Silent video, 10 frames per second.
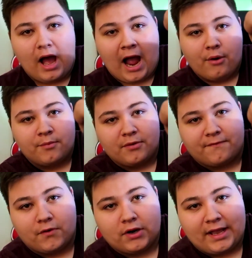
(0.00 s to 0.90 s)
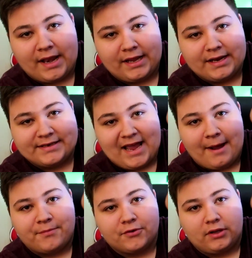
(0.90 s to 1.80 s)
I would prefer getting an
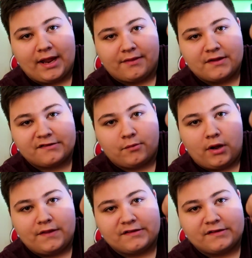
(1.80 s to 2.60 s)
adapter like this one.